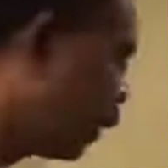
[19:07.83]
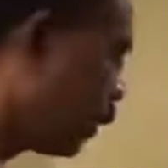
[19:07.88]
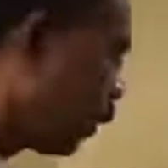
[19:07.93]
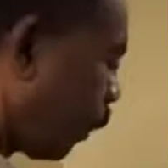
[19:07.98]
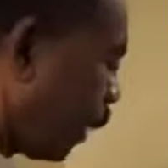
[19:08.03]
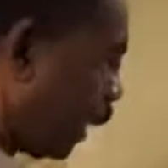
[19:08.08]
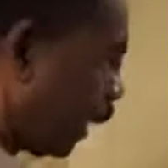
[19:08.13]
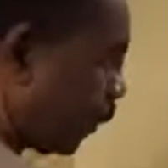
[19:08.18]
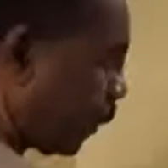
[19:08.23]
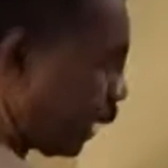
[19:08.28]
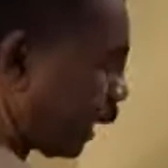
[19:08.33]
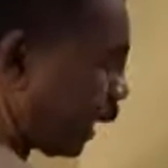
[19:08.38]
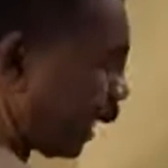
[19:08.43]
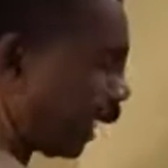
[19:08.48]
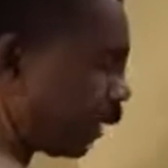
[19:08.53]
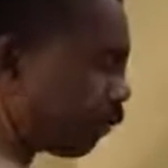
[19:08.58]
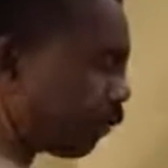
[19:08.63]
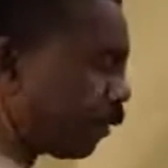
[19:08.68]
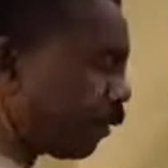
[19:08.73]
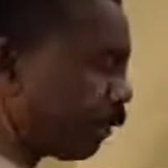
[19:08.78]
So we need to
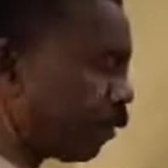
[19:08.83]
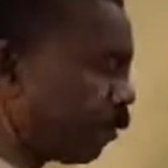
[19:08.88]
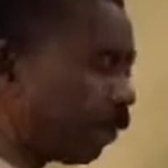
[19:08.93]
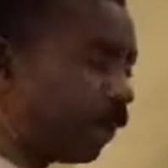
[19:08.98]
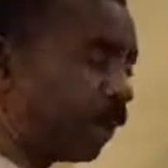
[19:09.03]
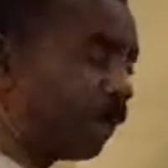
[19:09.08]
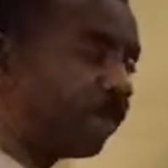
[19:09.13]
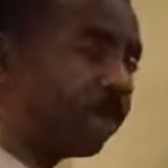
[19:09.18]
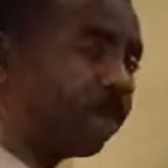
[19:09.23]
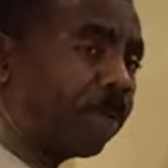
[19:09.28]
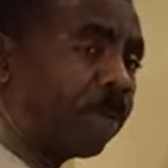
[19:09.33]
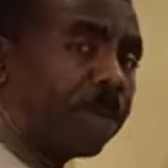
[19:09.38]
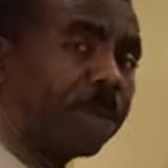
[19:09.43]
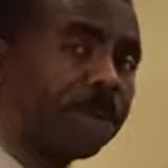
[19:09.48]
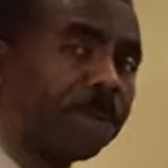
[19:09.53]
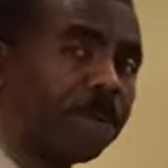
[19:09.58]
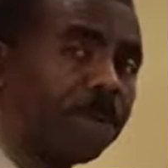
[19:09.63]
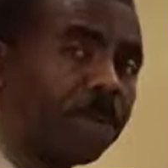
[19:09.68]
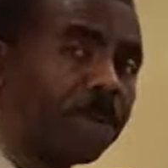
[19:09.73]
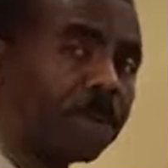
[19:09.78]
get rid of the
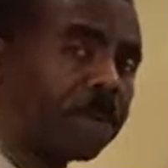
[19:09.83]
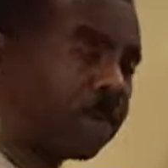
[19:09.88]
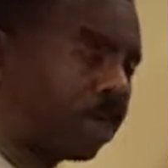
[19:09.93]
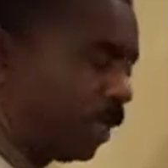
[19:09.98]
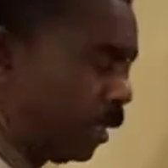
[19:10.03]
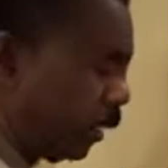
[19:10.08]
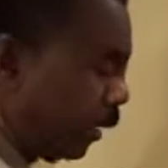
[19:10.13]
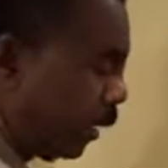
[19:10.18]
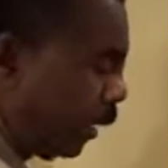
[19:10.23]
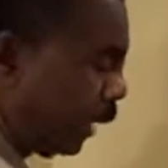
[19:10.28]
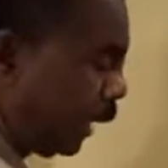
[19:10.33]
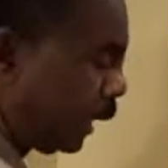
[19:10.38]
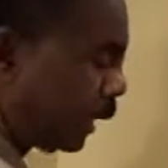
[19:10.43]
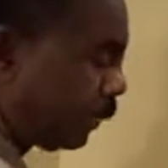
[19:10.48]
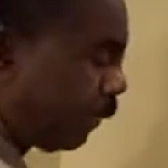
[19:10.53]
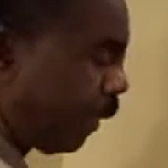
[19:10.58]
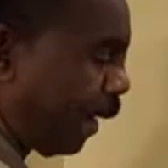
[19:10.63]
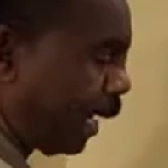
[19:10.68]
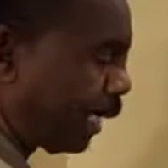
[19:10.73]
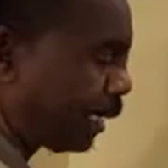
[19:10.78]
144.
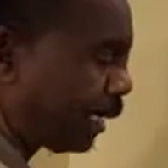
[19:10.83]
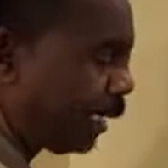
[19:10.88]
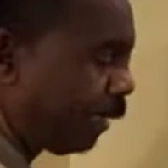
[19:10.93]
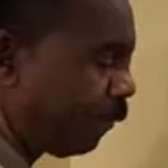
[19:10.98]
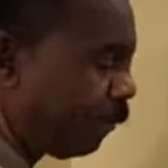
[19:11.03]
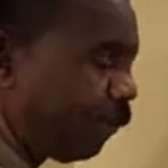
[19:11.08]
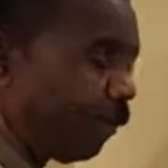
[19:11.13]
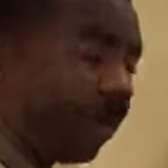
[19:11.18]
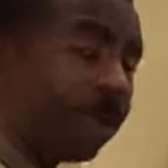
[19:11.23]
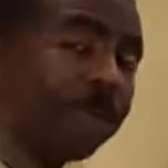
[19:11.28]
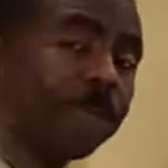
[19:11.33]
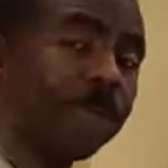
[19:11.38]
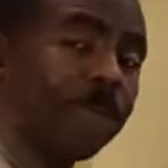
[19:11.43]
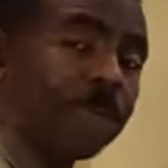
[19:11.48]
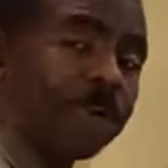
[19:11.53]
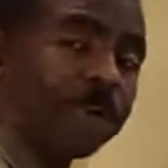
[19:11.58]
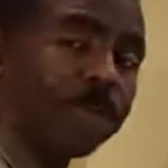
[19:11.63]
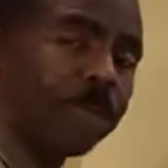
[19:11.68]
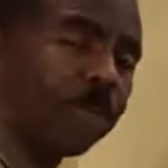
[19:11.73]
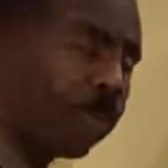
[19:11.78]
It's positive
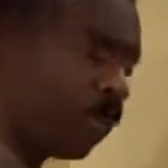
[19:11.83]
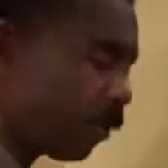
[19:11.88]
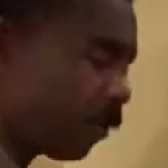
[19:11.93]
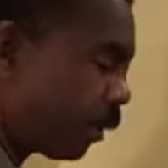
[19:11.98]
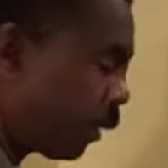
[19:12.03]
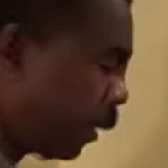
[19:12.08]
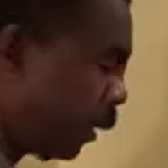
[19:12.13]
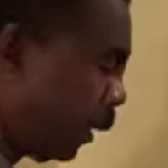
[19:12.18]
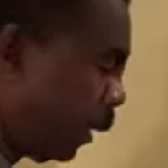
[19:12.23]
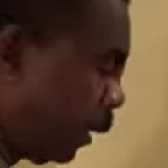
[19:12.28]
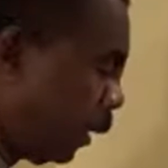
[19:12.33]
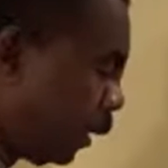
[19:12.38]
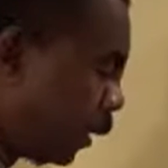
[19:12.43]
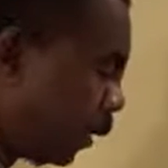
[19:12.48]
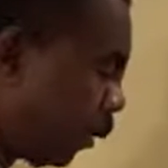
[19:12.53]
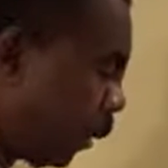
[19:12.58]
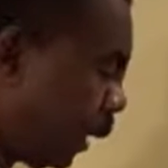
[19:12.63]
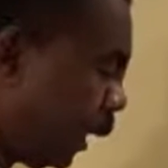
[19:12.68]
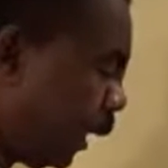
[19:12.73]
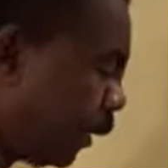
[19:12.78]
144,
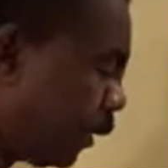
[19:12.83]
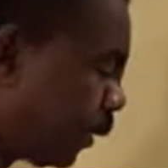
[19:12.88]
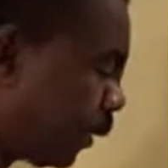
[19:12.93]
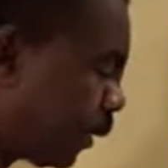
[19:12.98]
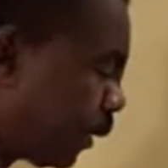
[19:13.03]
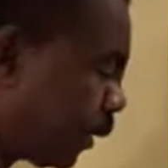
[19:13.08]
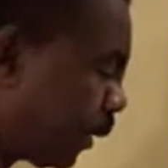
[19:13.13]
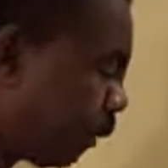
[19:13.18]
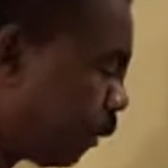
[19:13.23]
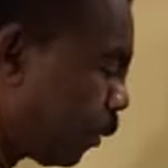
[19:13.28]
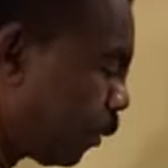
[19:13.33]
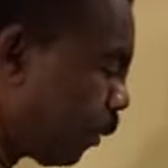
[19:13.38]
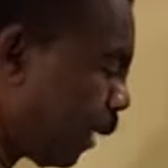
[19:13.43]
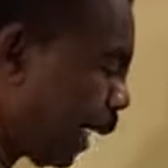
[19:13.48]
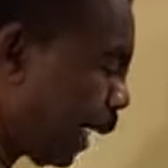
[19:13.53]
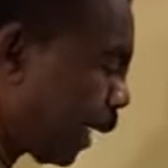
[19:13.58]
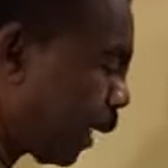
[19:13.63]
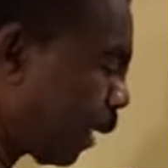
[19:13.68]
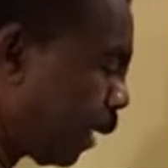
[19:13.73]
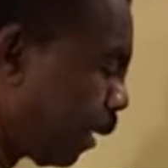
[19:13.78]
so we need to
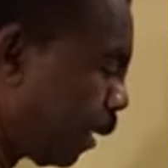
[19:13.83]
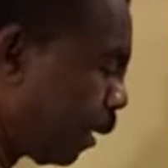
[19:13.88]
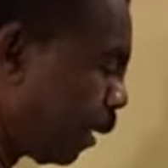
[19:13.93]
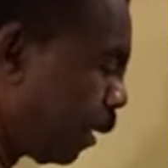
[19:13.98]
subtract.